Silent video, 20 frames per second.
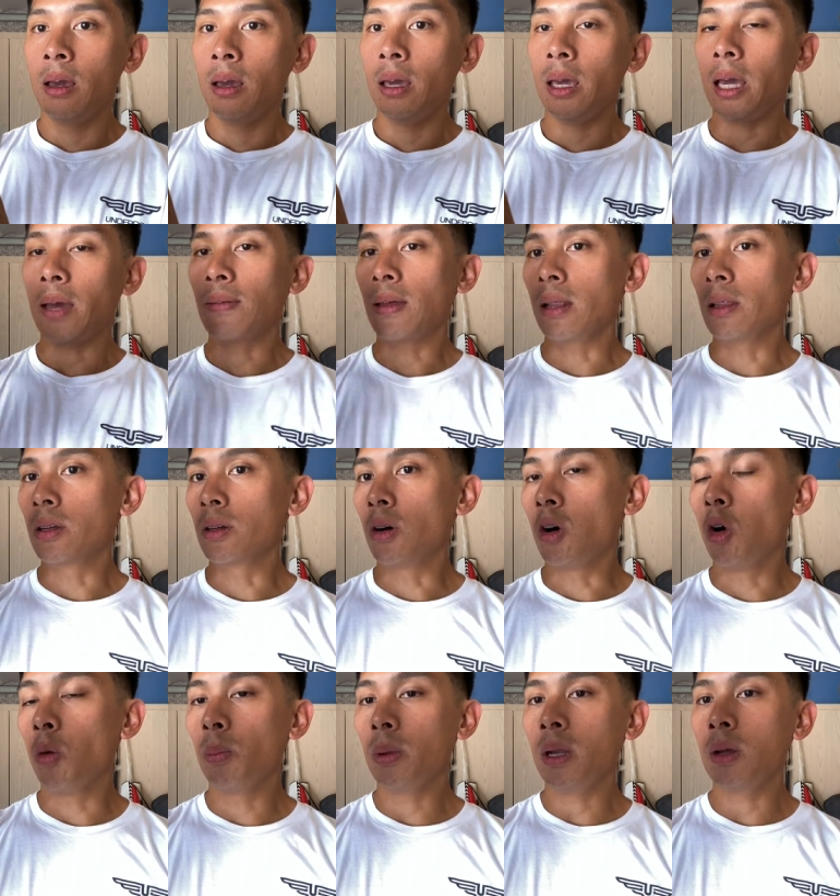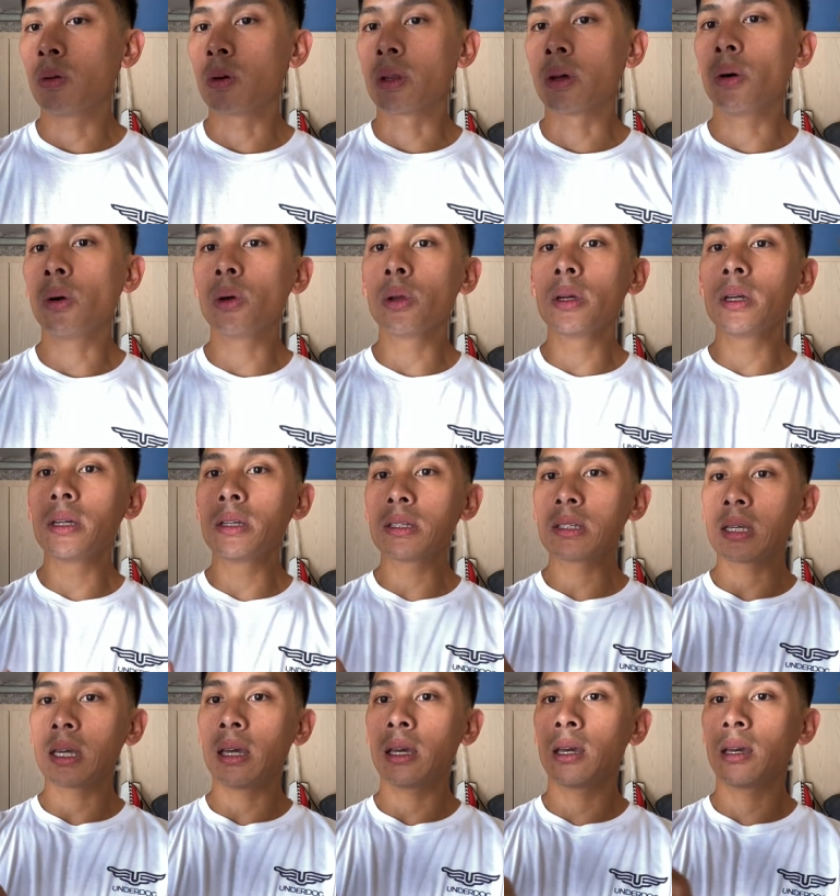You have that little opening where the hole
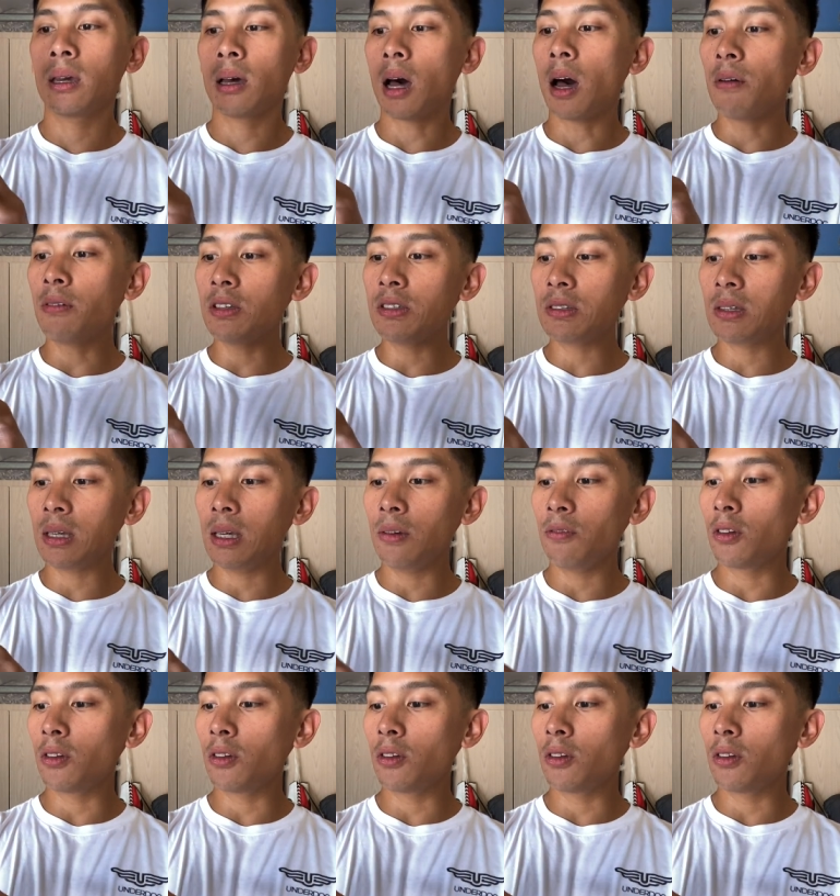is. Obviously,